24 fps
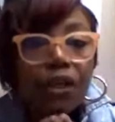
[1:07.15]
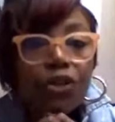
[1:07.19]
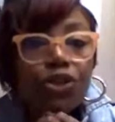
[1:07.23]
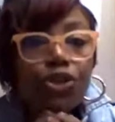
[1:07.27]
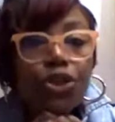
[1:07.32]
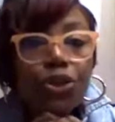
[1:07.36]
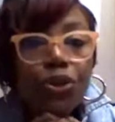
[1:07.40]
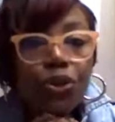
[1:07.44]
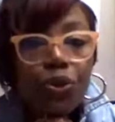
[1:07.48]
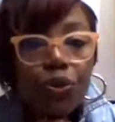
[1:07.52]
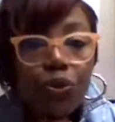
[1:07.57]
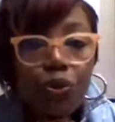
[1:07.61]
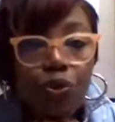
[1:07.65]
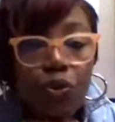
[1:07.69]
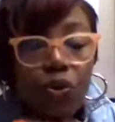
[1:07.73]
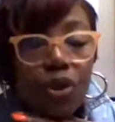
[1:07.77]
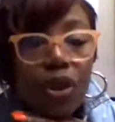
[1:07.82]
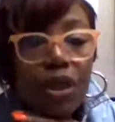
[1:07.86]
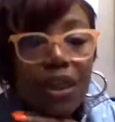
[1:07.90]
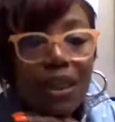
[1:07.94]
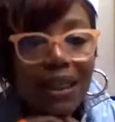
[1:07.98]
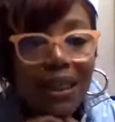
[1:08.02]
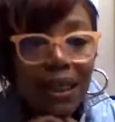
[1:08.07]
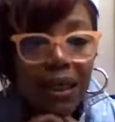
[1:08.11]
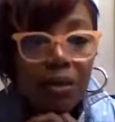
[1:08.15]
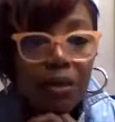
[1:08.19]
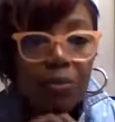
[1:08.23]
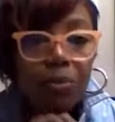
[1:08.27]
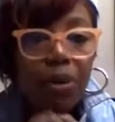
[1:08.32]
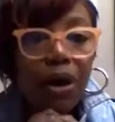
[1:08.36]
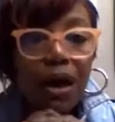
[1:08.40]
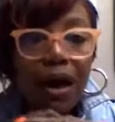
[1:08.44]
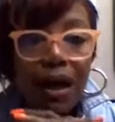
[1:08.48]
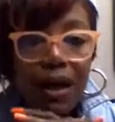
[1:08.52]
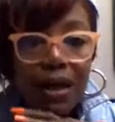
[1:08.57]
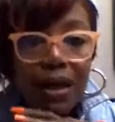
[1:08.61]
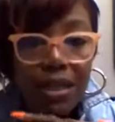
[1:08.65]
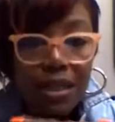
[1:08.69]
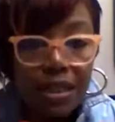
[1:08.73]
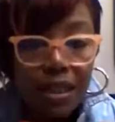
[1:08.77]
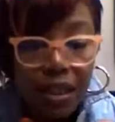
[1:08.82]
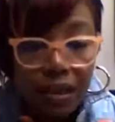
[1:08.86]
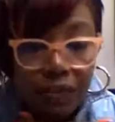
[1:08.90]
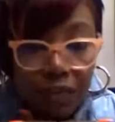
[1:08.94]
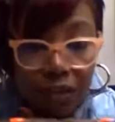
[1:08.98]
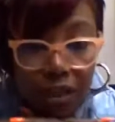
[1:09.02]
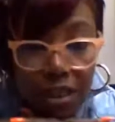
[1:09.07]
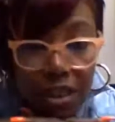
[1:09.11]
to think
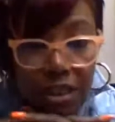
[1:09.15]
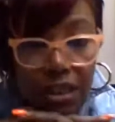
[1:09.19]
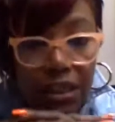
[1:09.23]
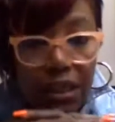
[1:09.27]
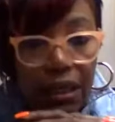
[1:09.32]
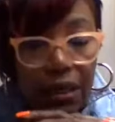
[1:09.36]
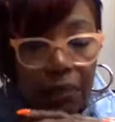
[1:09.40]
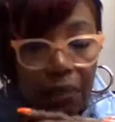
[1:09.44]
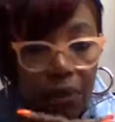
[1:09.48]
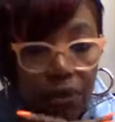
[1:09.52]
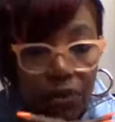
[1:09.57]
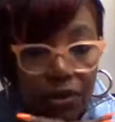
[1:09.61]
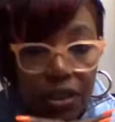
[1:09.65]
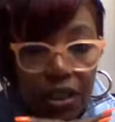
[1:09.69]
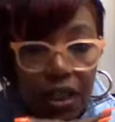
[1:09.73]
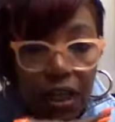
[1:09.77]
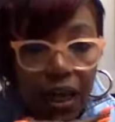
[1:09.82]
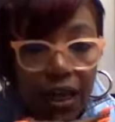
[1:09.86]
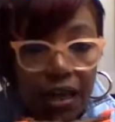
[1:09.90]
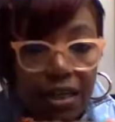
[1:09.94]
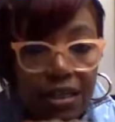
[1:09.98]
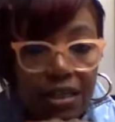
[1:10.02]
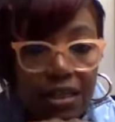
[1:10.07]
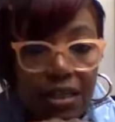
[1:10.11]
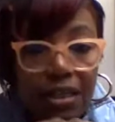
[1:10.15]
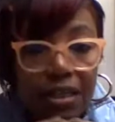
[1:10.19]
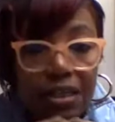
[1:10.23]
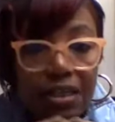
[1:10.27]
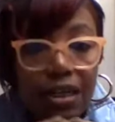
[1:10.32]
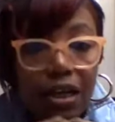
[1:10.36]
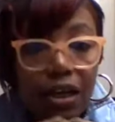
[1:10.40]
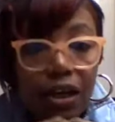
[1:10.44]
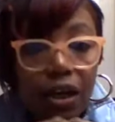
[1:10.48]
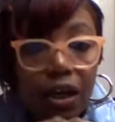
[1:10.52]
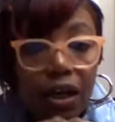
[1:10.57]
positive, because in most cases,